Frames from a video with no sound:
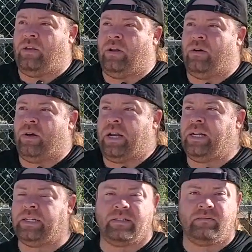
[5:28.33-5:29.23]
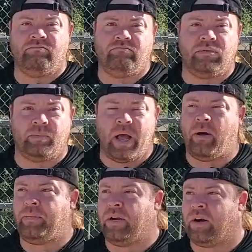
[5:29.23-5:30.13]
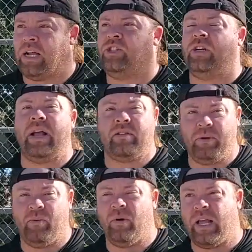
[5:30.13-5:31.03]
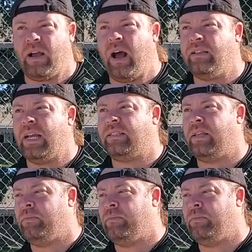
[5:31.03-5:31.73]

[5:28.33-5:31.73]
you know, I need some help here. I shouldn't have to be the one that contacts